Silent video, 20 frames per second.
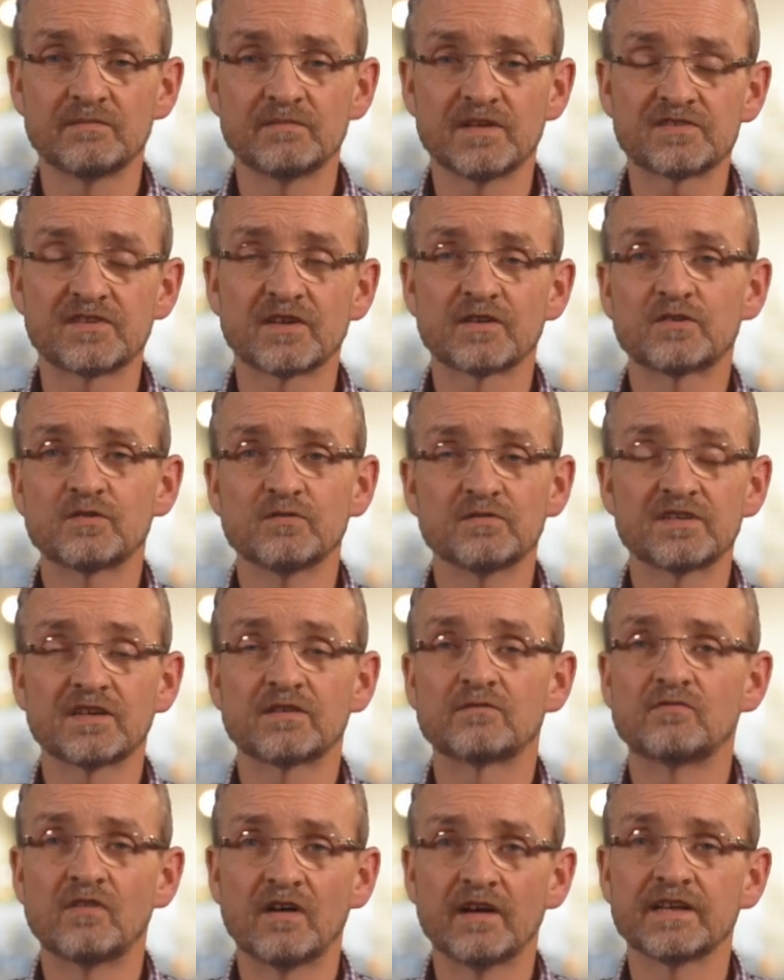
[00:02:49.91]
That's a good
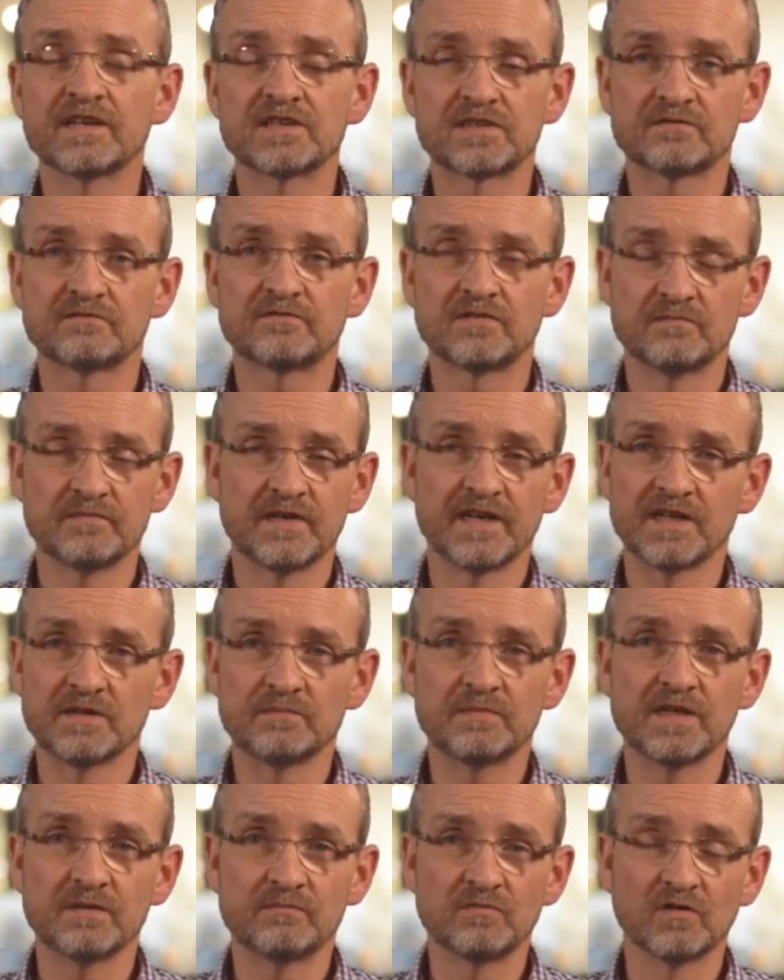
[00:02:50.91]
horizon for many
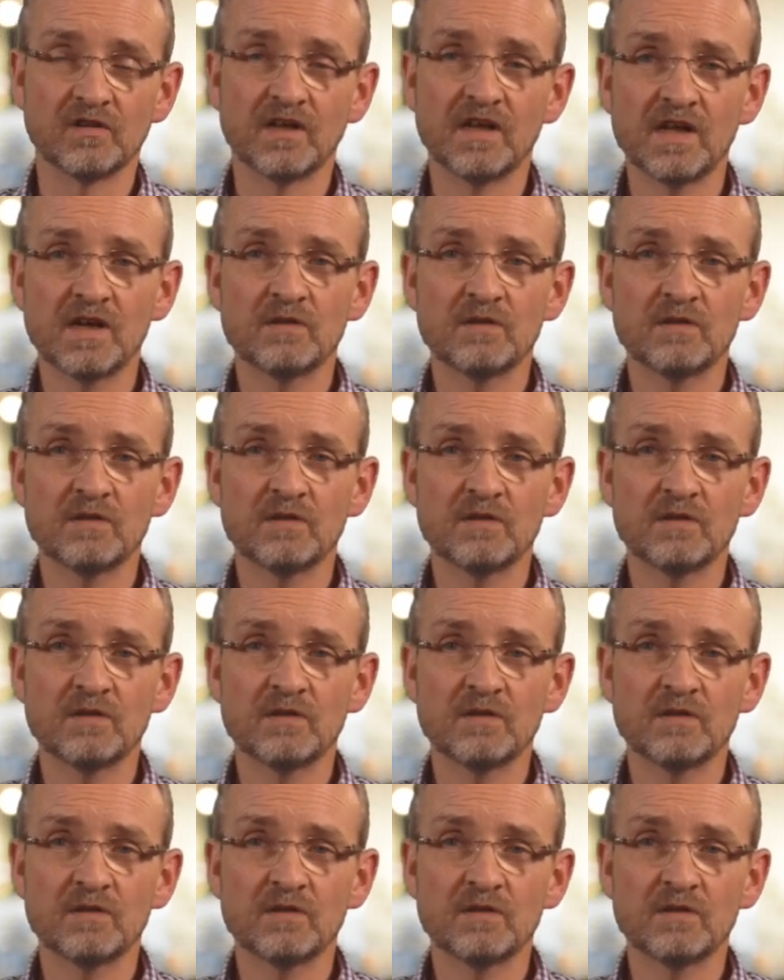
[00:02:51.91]
people,